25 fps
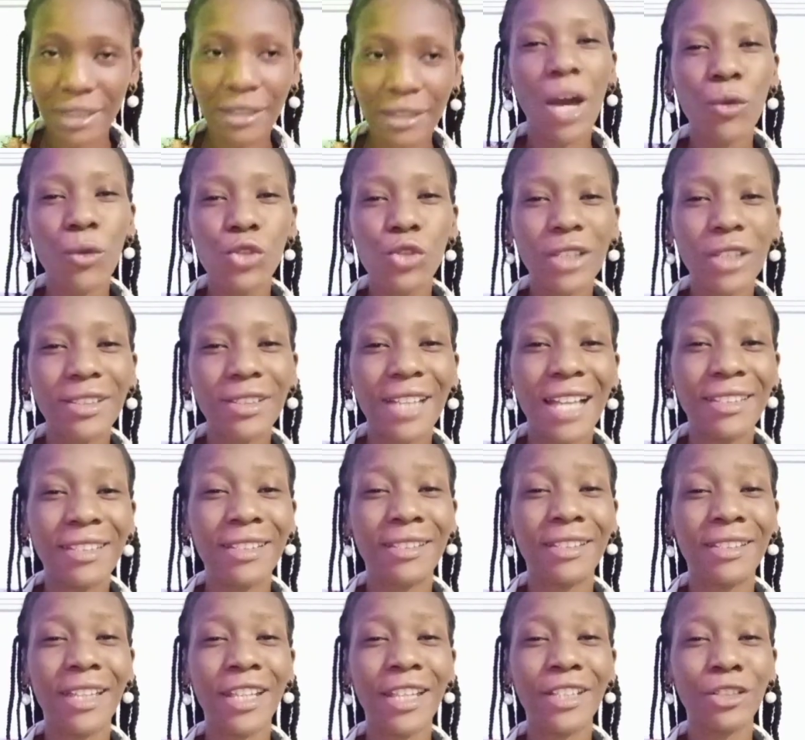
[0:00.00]
Now, just as the
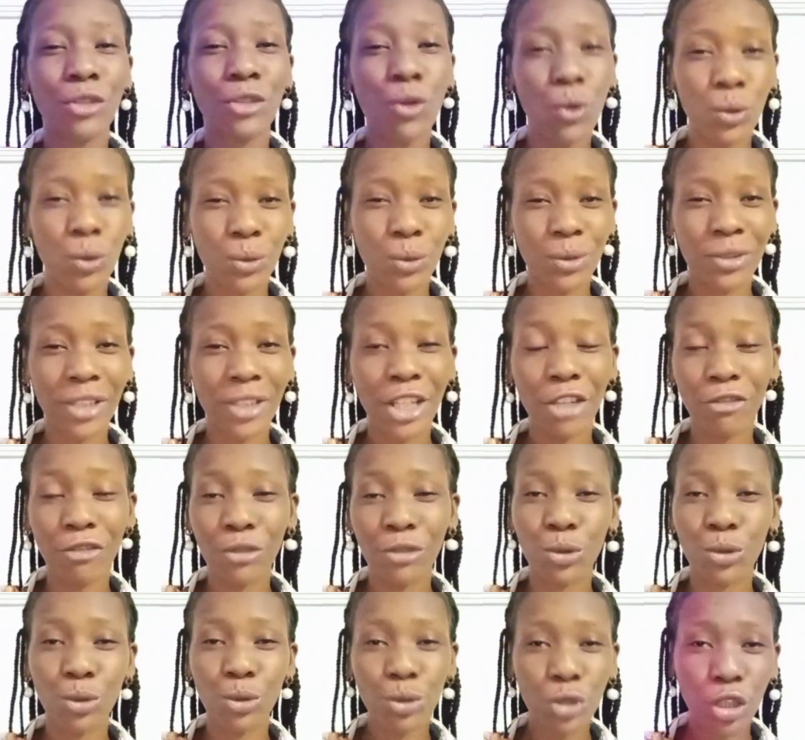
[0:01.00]
saying goes, if
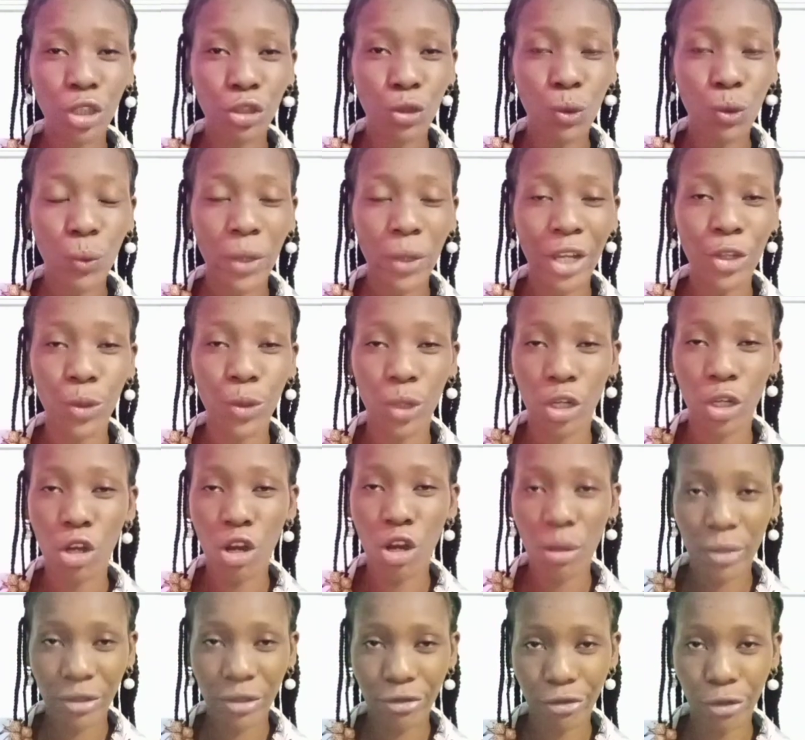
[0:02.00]
you do not know where you are
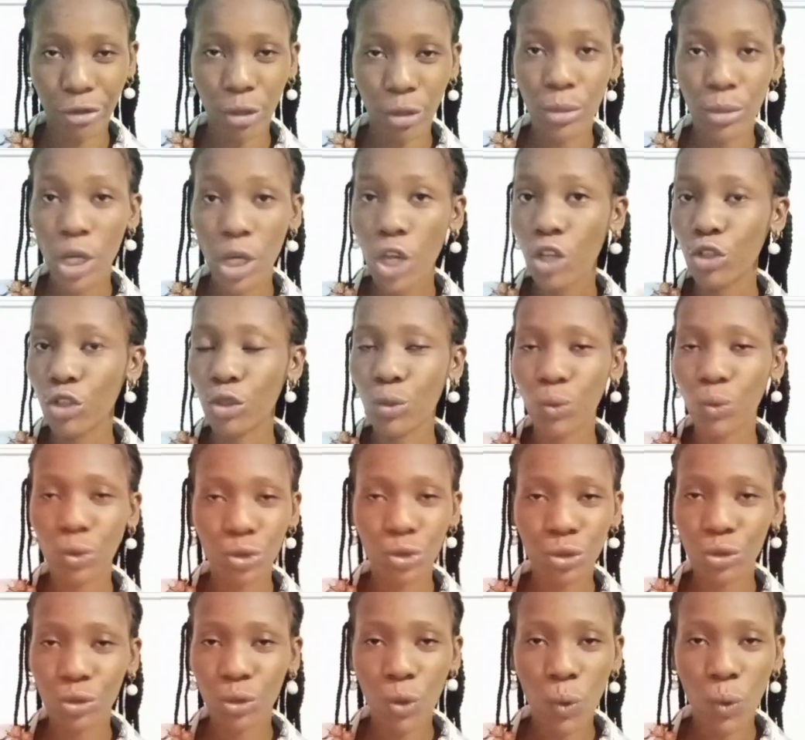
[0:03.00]
coming from, you
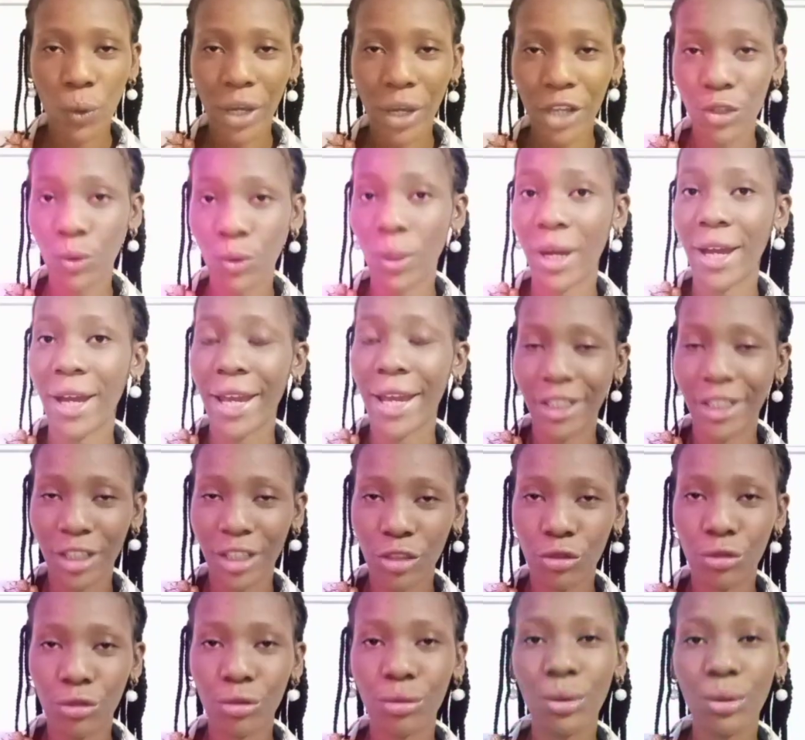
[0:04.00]
wouldn't know where you are
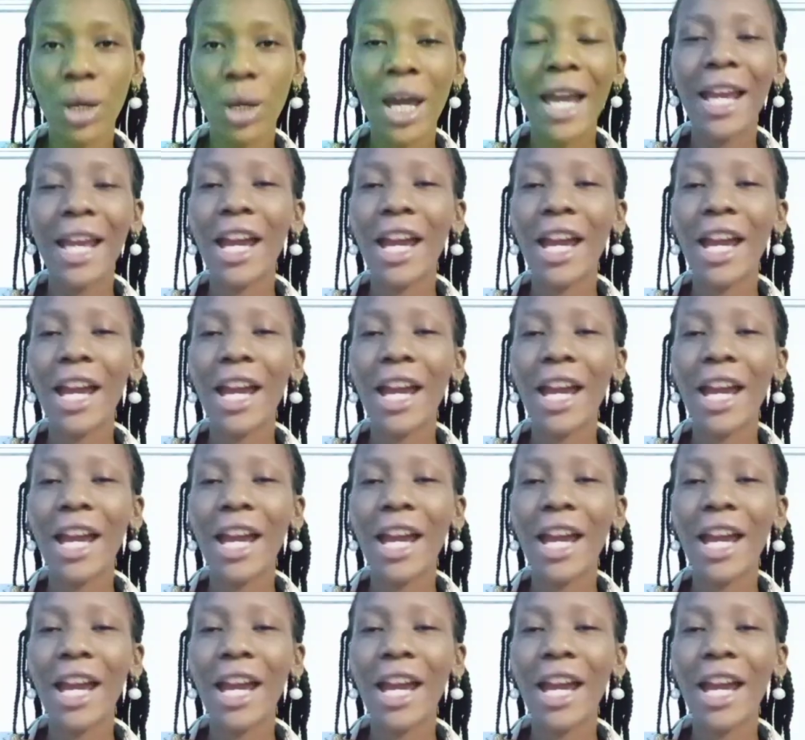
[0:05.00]
headed to.